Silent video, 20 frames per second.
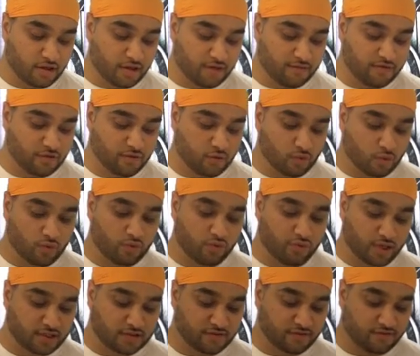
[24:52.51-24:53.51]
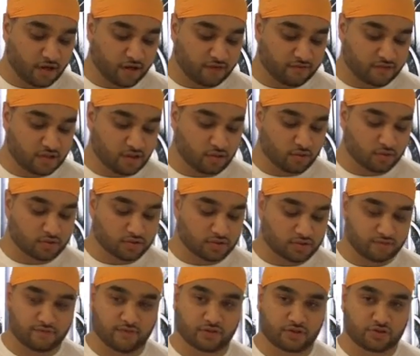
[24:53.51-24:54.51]
if you all raise 5
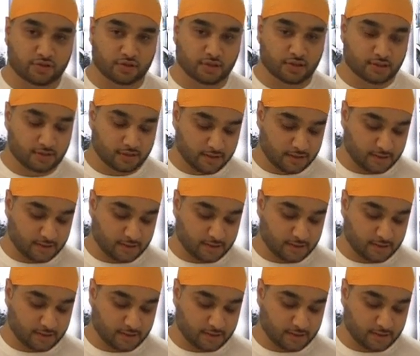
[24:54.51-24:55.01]
slogans of victory.